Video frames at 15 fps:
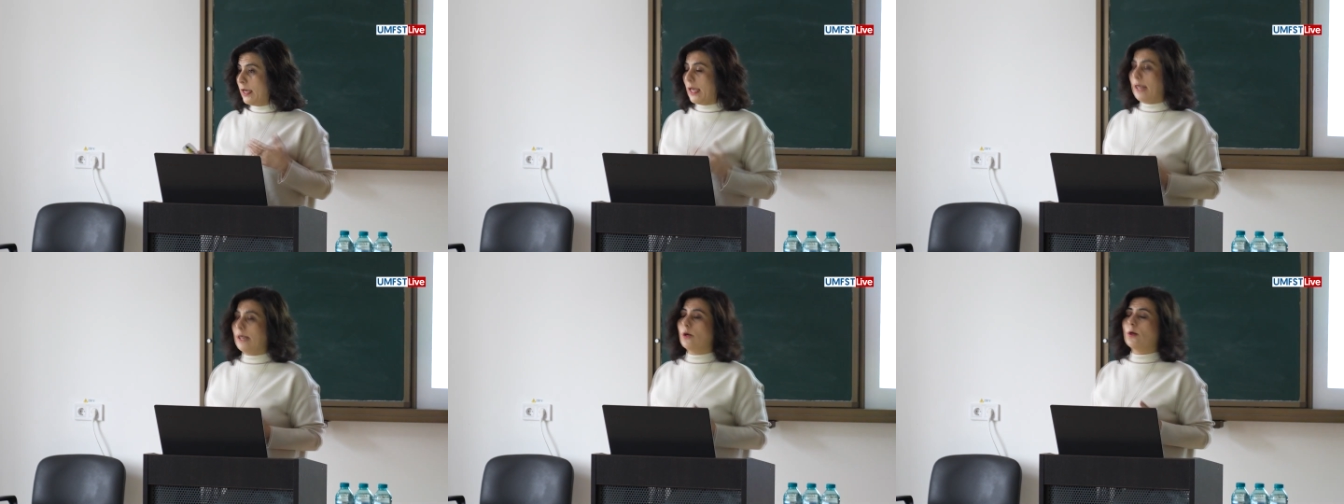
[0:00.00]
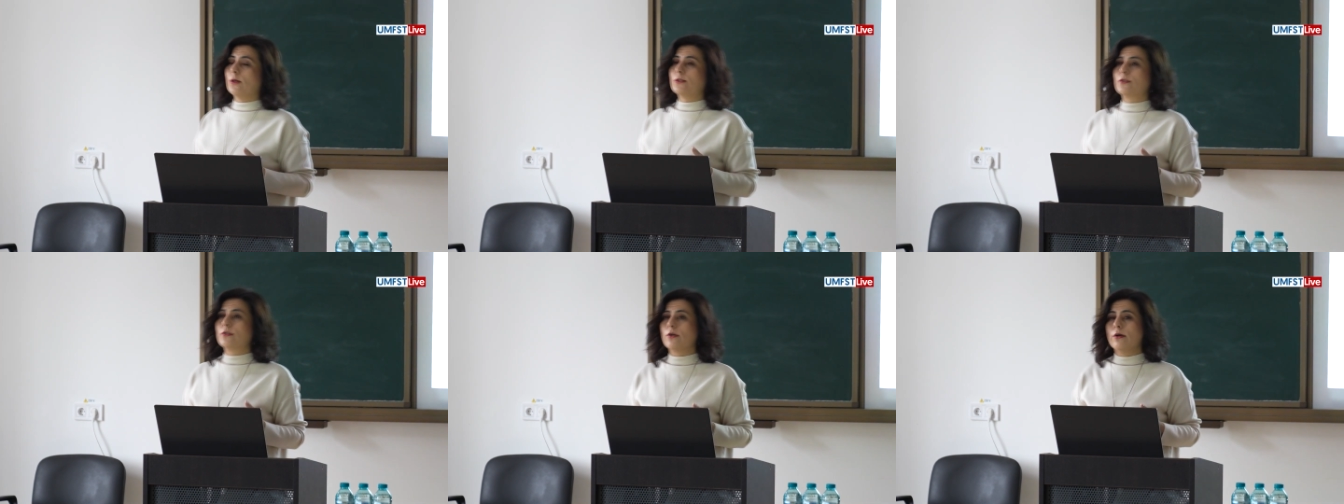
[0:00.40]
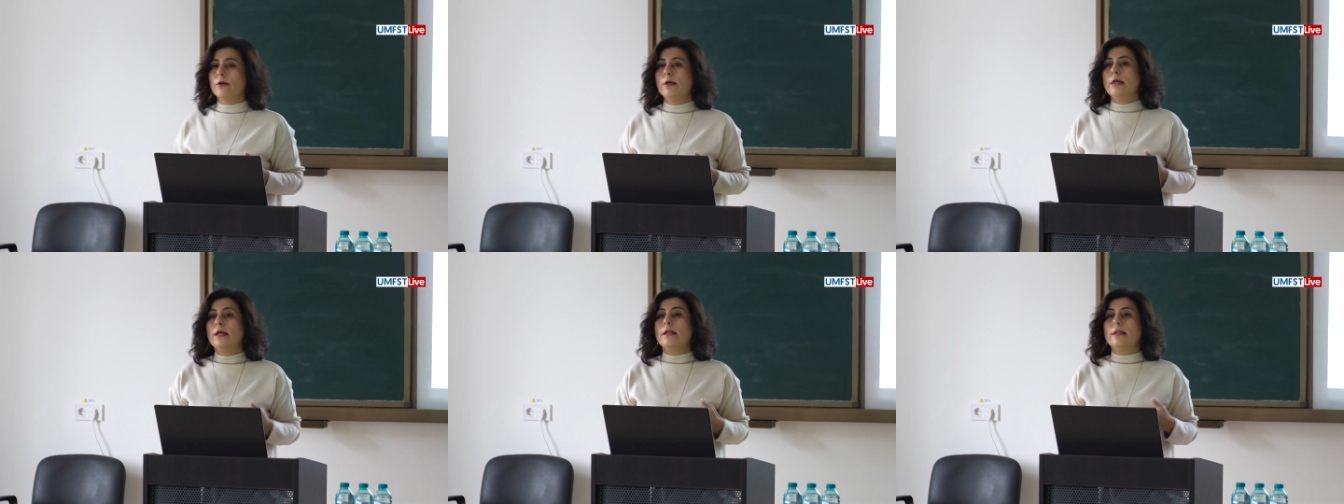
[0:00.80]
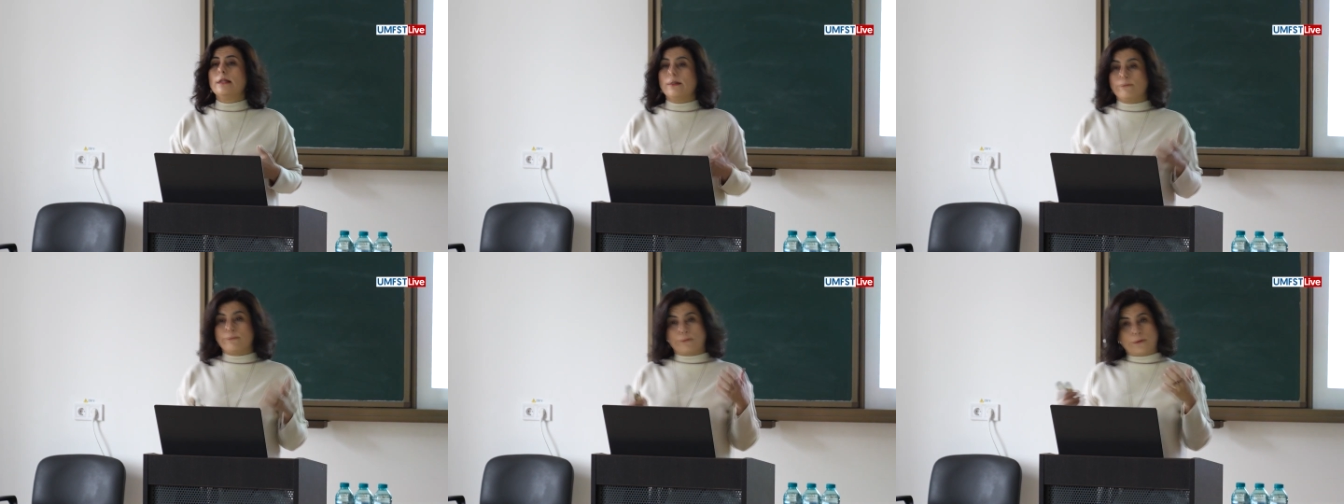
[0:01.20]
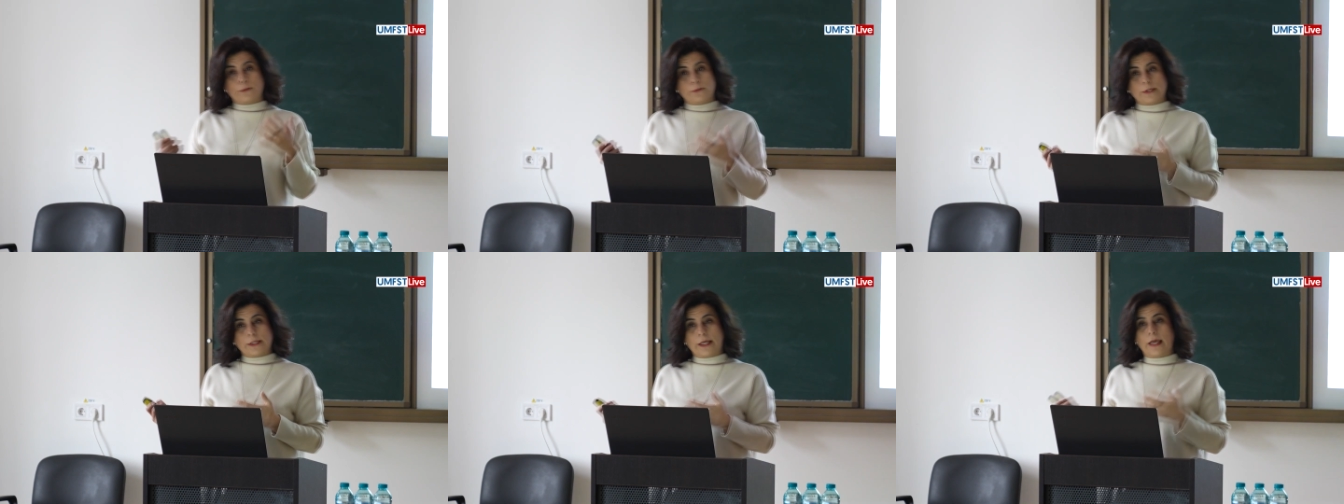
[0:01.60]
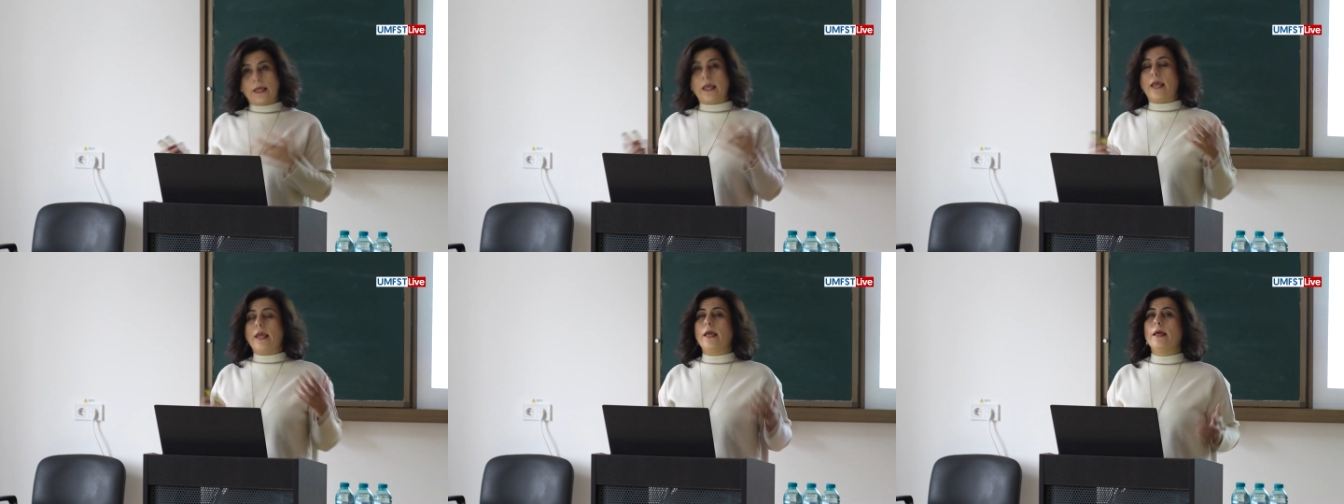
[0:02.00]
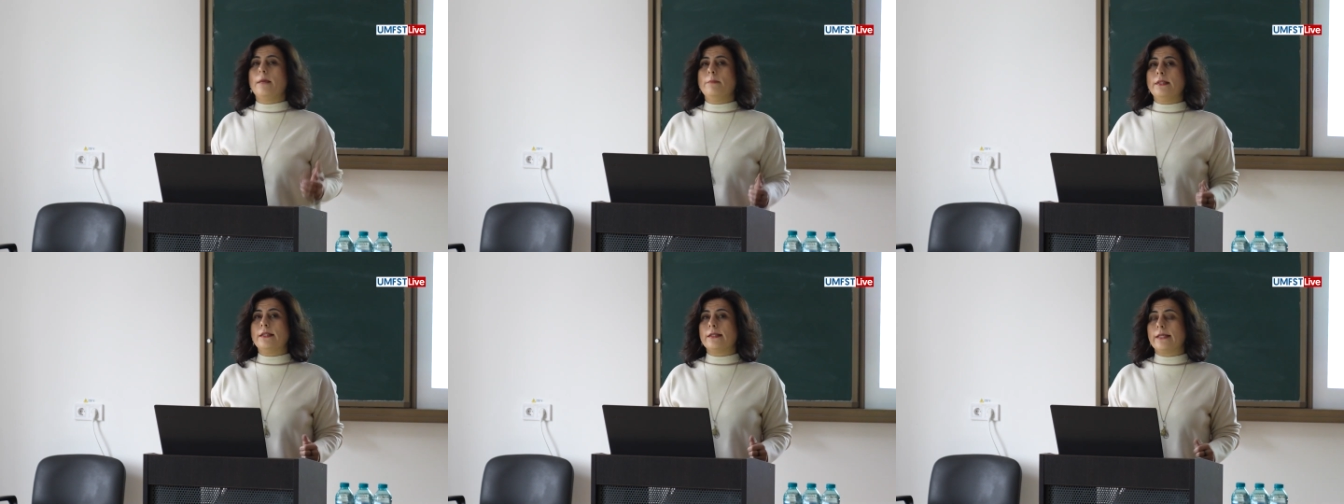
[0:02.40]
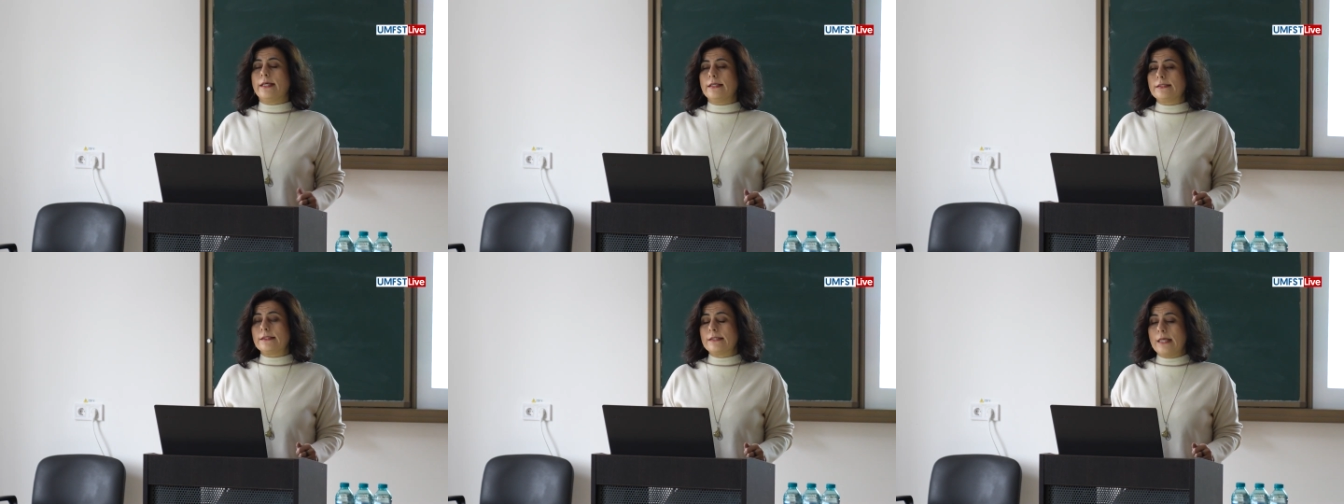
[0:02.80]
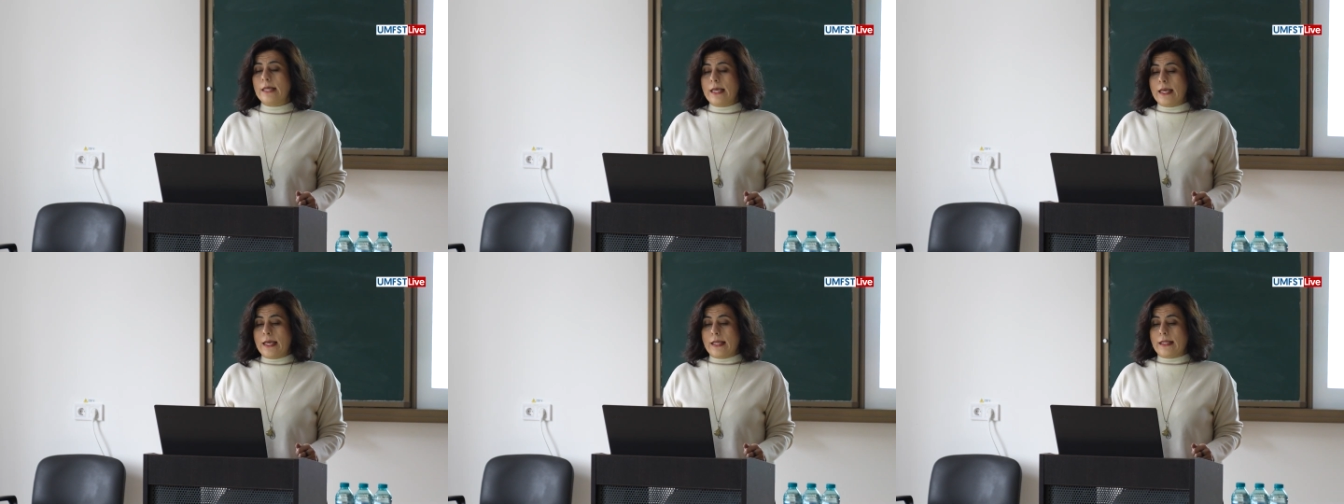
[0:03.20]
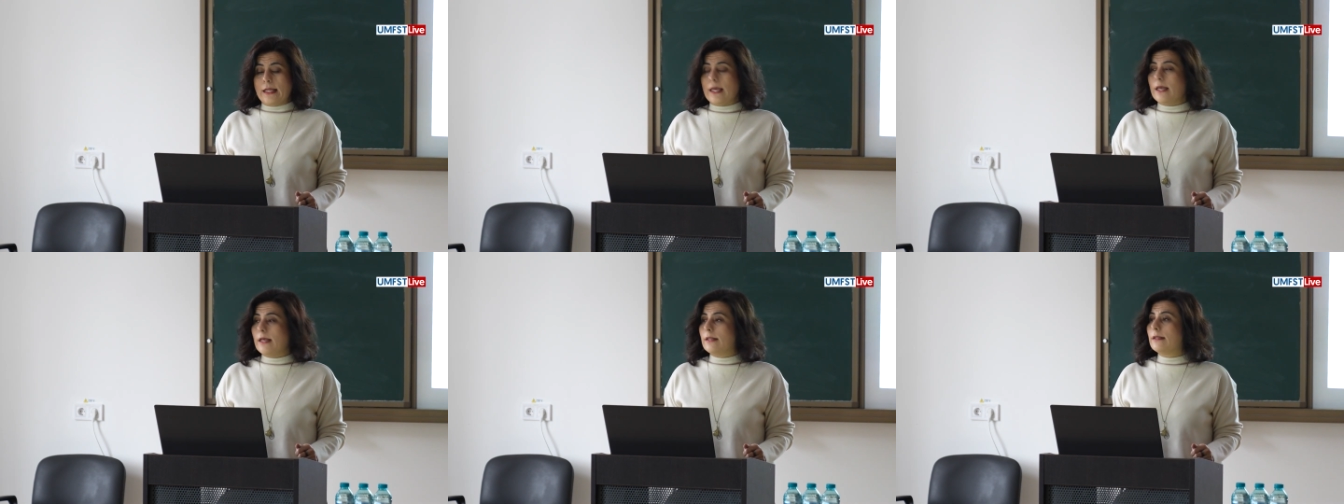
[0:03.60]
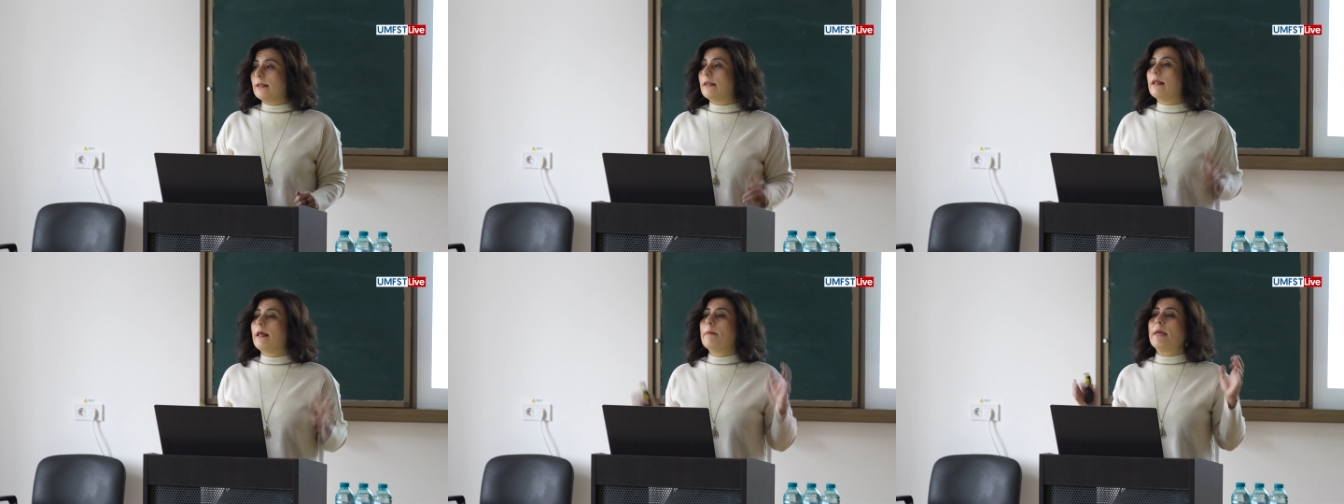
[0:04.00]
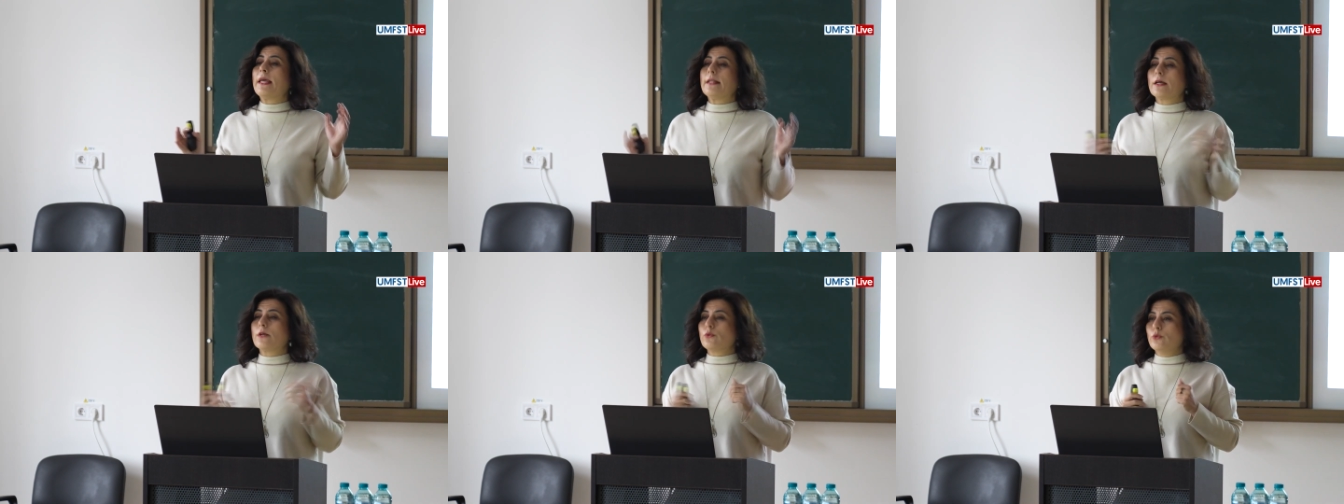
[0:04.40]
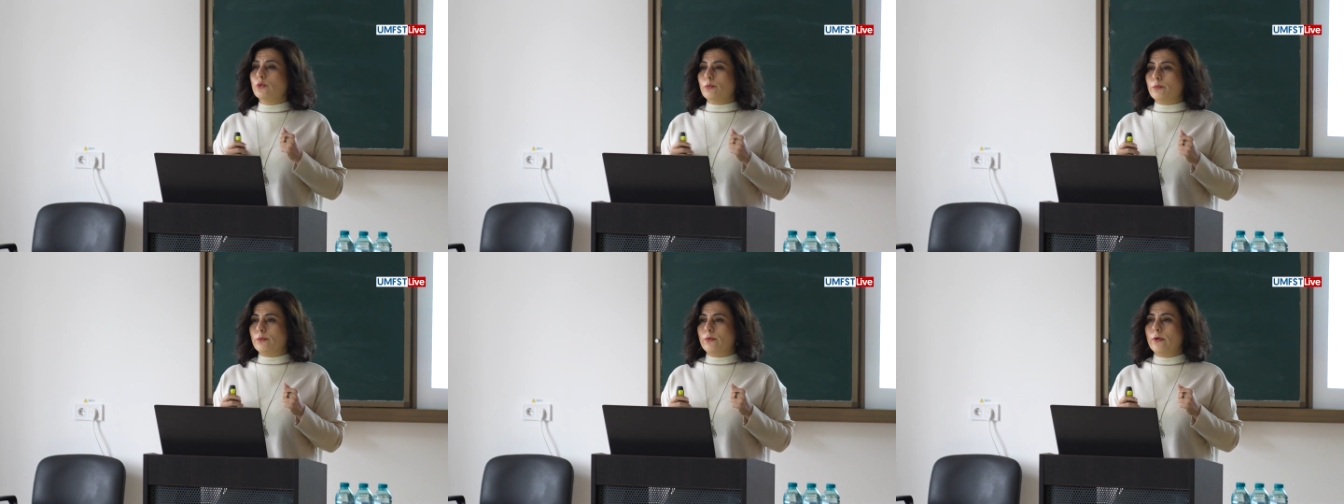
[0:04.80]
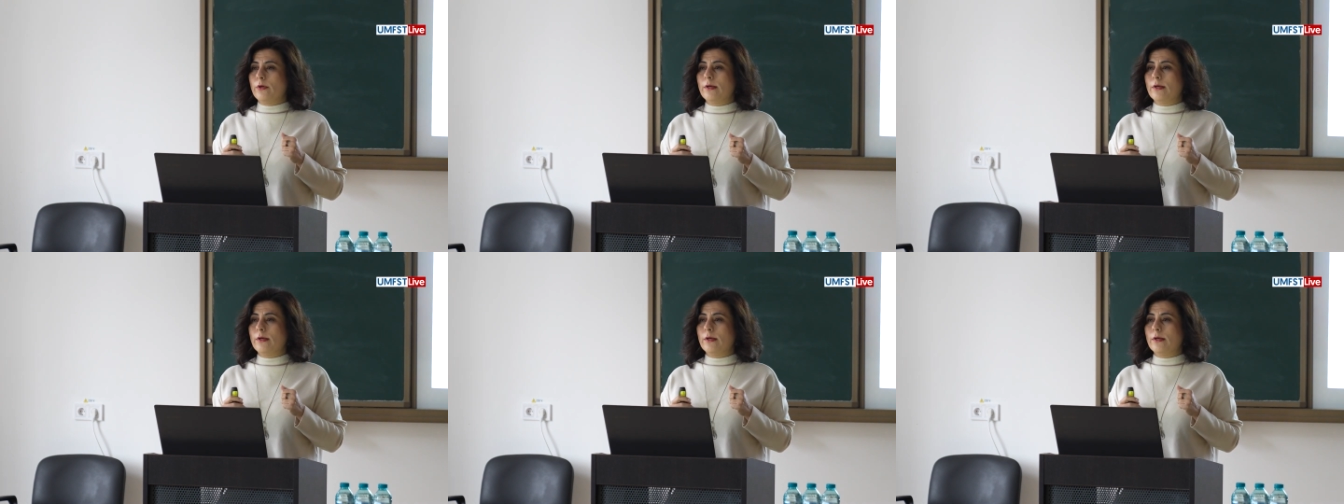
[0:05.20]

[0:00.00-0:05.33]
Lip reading: and also from the Middle East, they made a group.